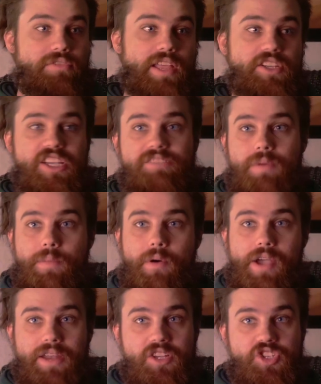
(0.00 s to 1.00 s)
feel like Jason
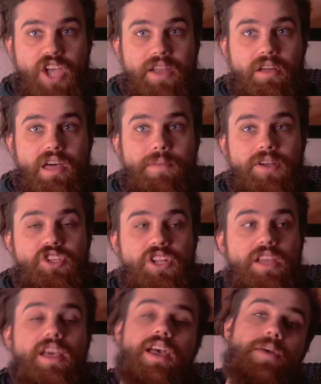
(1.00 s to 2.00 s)
Momoa got to shine all that much in it.